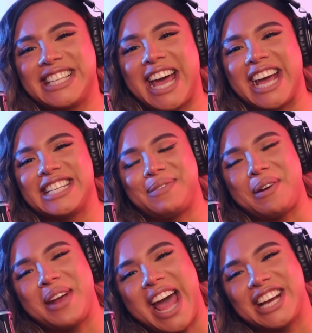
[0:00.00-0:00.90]
so that is the end
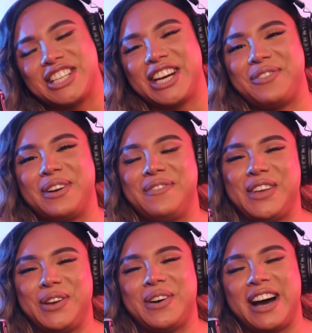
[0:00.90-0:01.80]
of my reaction and
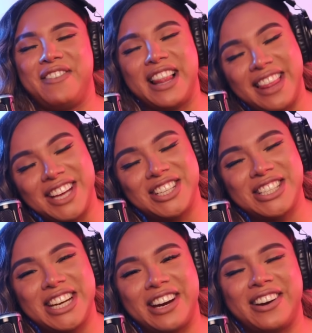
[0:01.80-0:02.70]
review of
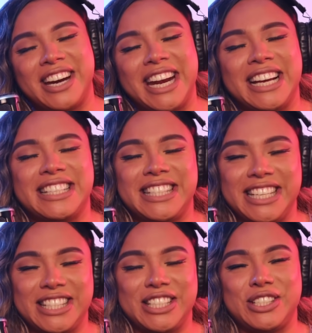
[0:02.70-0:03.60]
Legendary
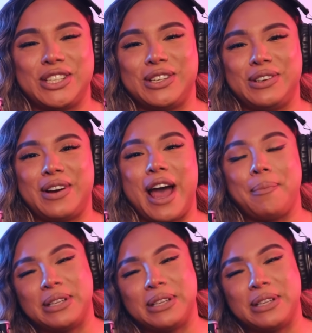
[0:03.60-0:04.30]
season 2,